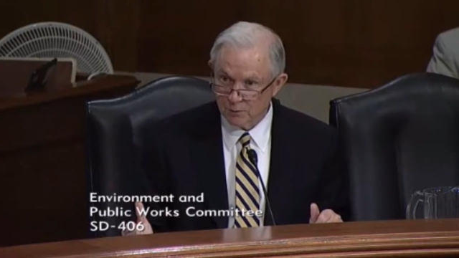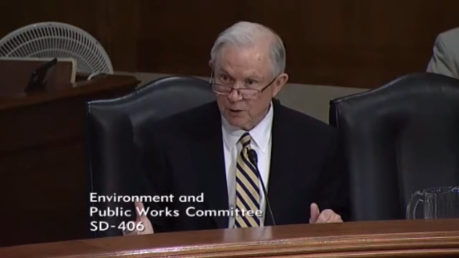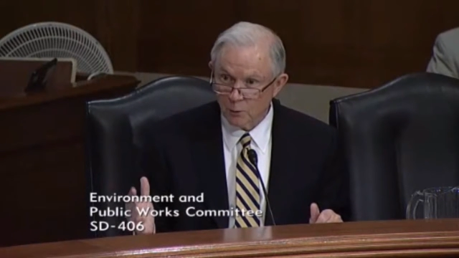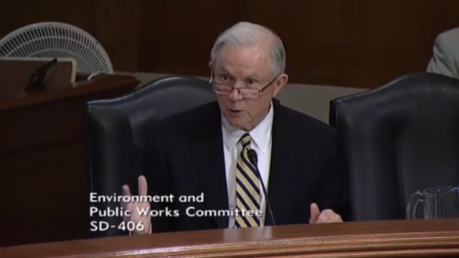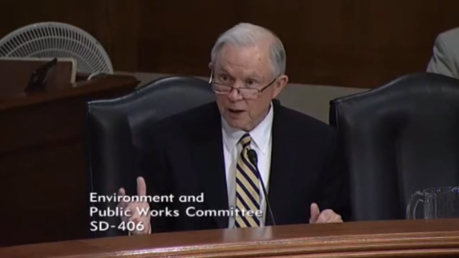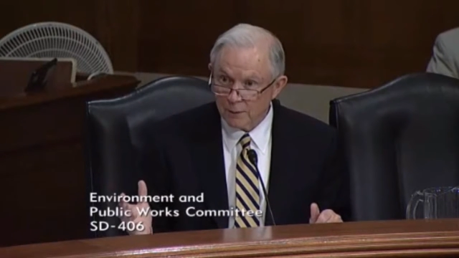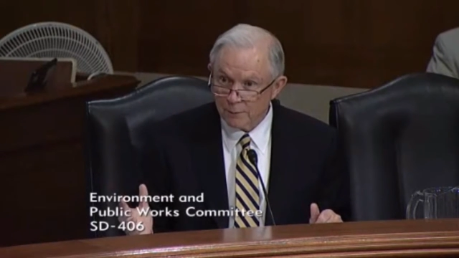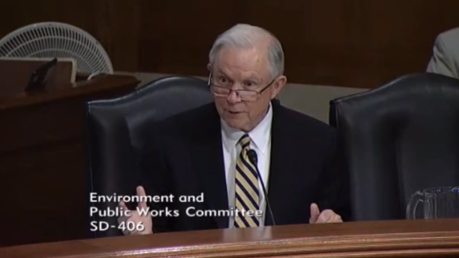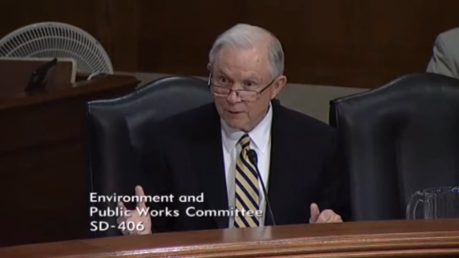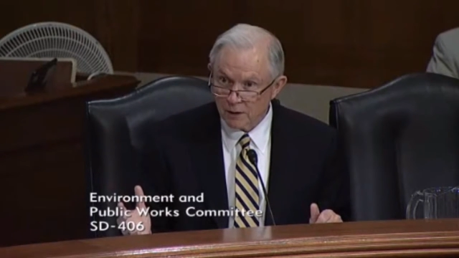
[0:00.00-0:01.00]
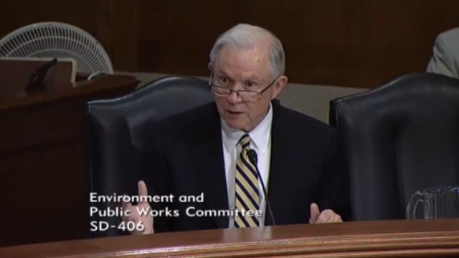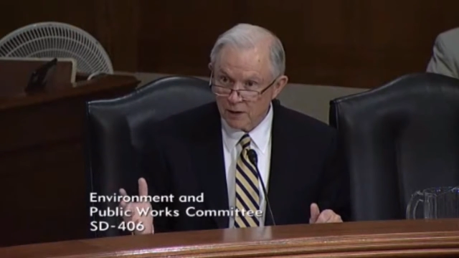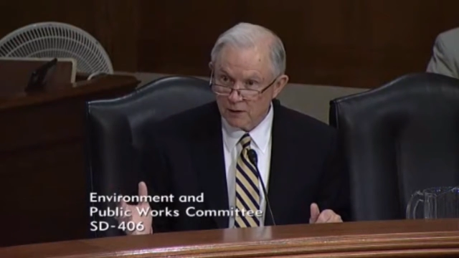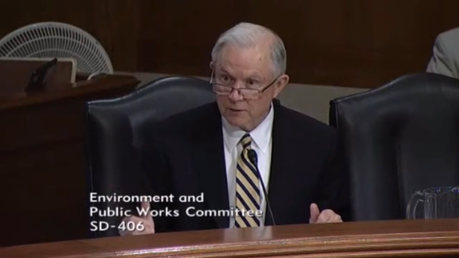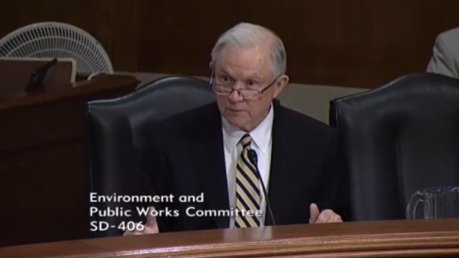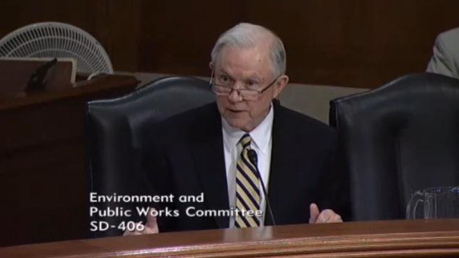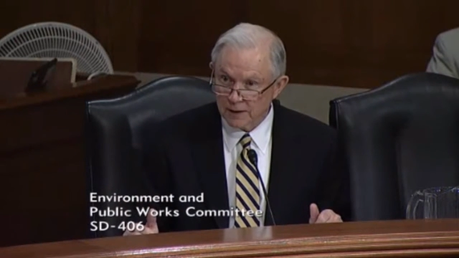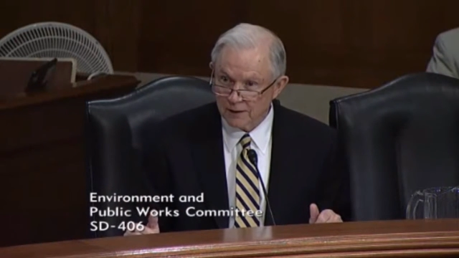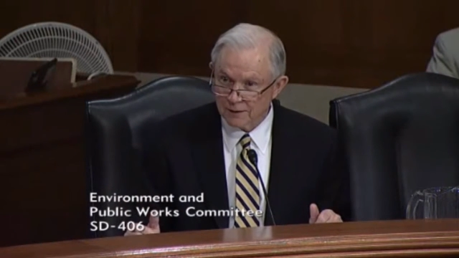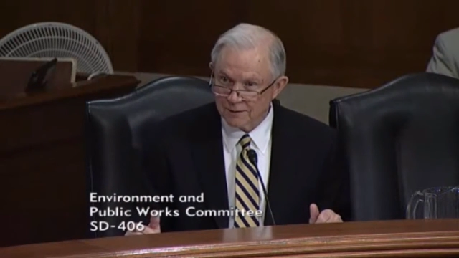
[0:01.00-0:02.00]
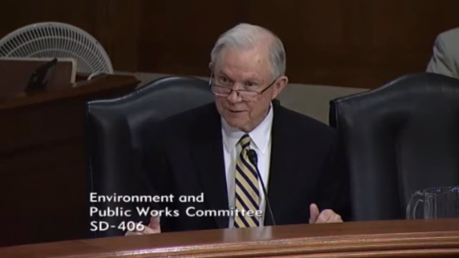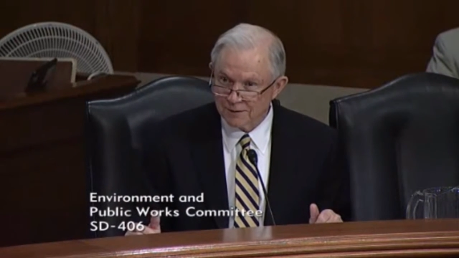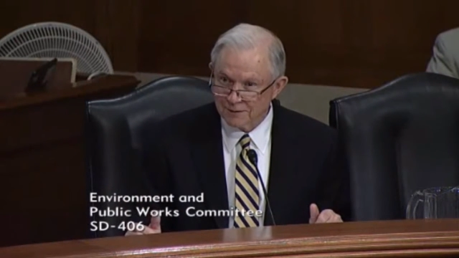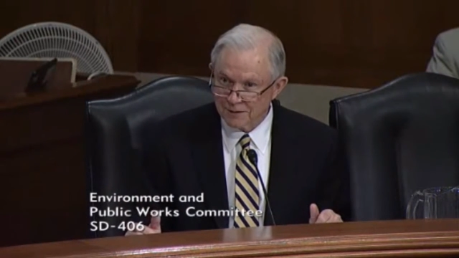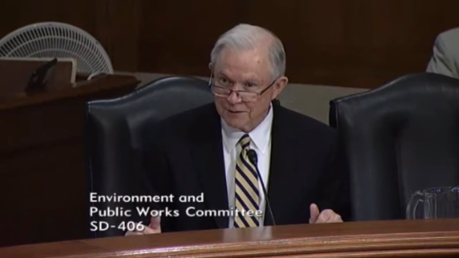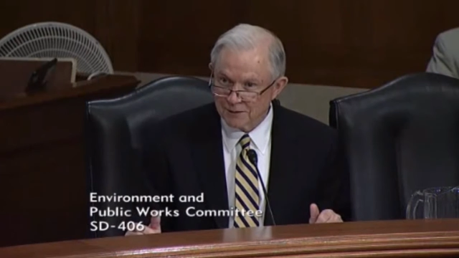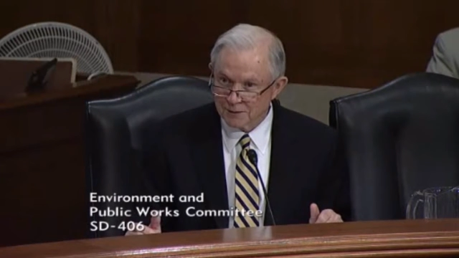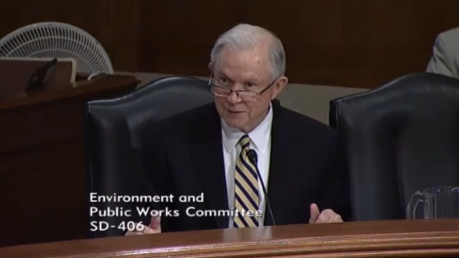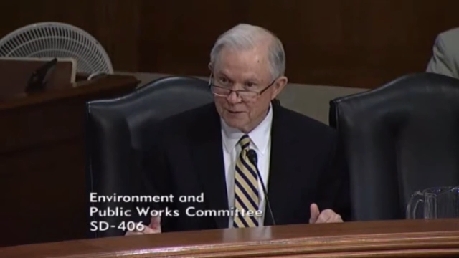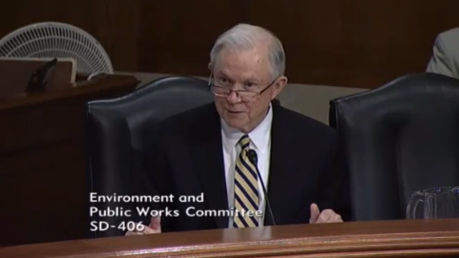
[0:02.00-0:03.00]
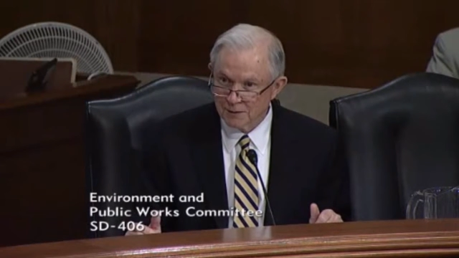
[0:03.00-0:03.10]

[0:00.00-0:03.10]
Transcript: blow up or cause a fire, does it?